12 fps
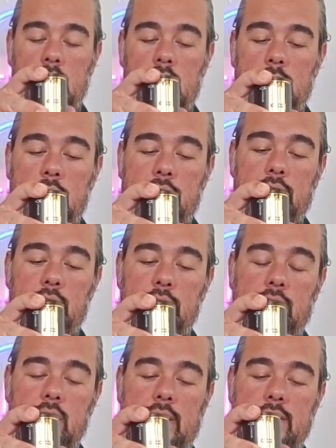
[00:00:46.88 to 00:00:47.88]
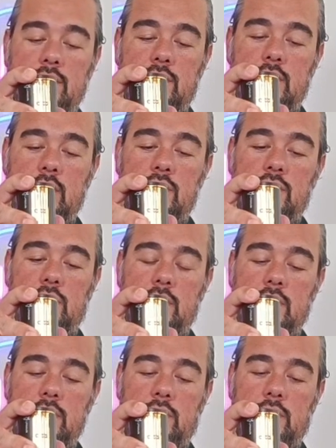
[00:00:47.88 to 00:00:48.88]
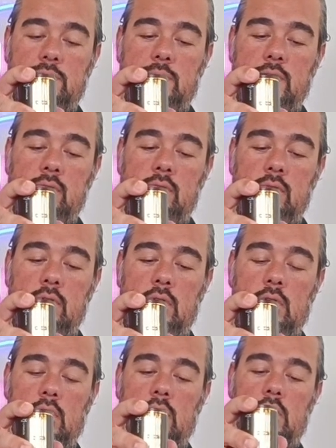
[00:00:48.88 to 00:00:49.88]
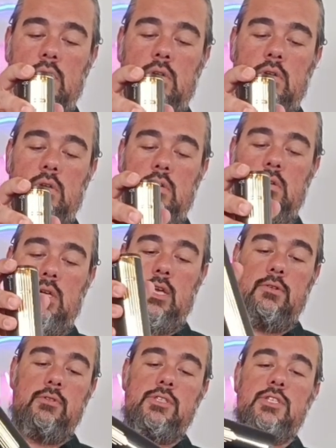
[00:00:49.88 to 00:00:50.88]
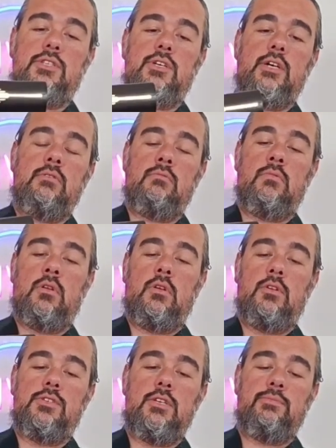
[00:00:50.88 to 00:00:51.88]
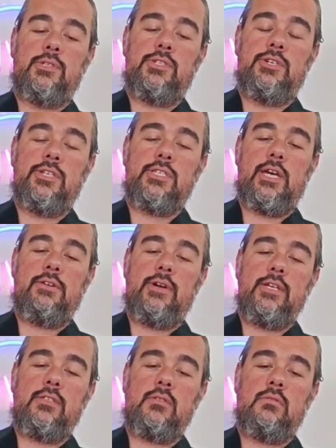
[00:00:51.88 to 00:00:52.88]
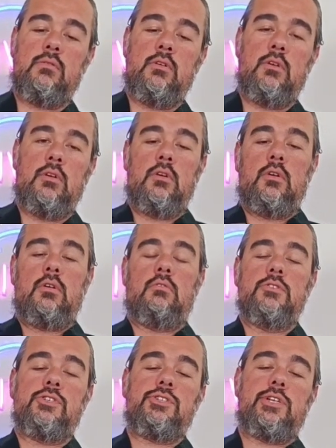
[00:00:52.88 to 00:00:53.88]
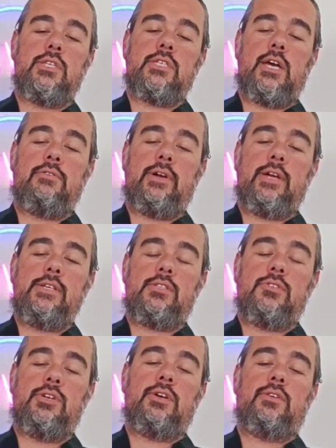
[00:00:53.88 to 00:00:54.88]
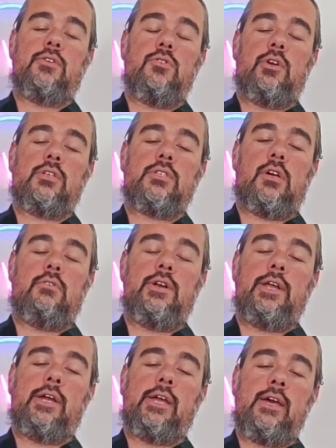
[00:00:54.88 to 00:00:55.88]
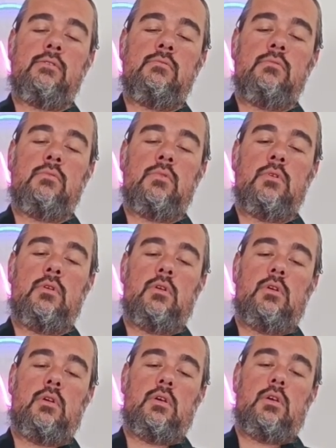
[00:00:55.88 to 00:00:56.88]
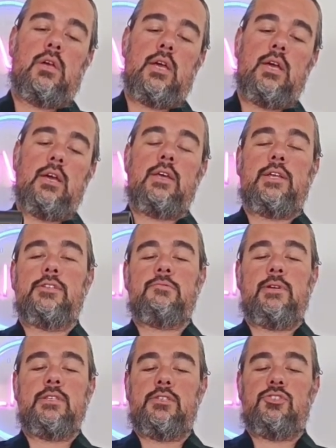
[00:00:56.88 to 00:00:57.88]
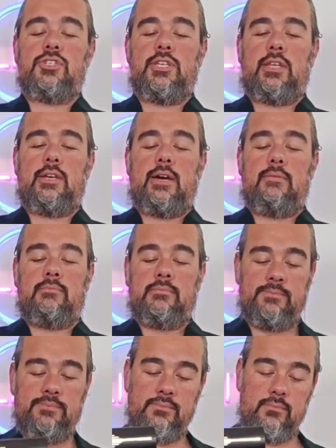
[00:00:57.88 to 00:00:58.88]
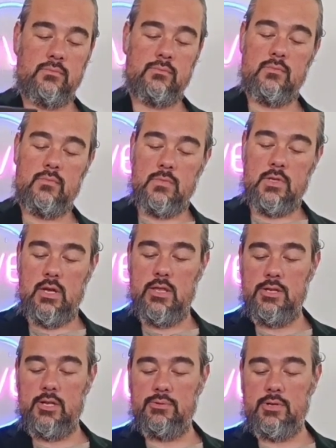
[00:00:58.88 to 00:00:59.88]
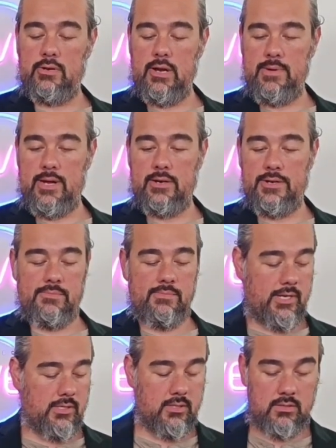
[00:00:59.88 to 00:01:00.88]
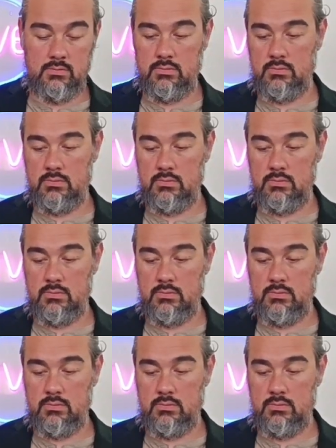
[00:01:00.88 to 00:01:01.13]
You may want to hold the glass just to ensure it doesn't start spinning. And once it's done, simply turn it sideways. Once you turn it sideways, you hear the cork start running again, and that dispenses just like that. And then you can put it right back on your base.